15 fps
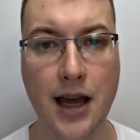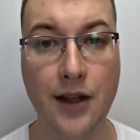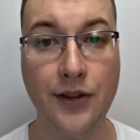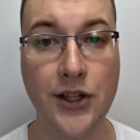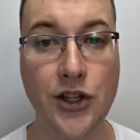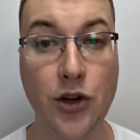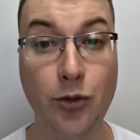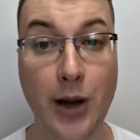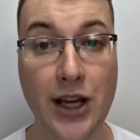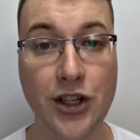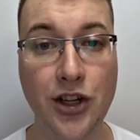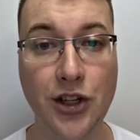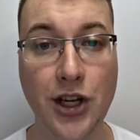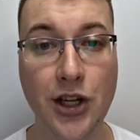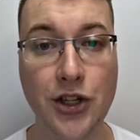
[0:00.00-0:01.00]
The
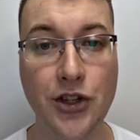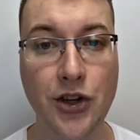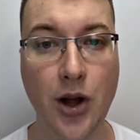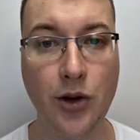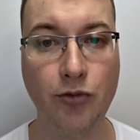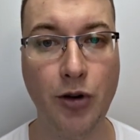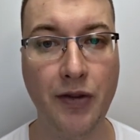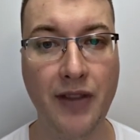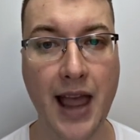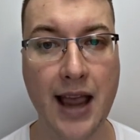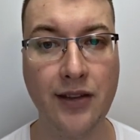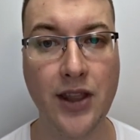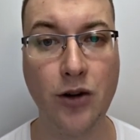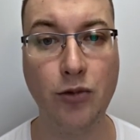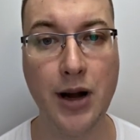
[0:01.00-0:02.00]
situation does not reflect
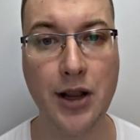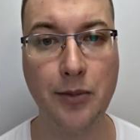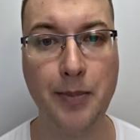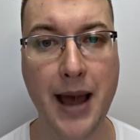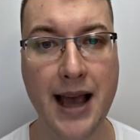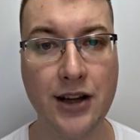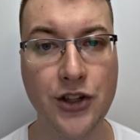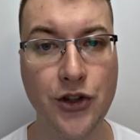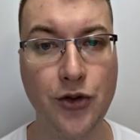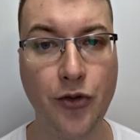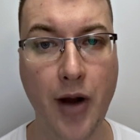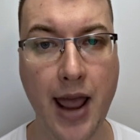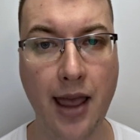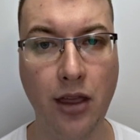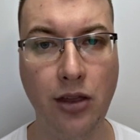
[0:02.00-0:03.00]
the greenback's
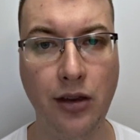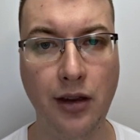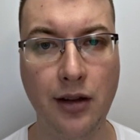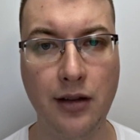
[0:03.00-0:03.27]
strength.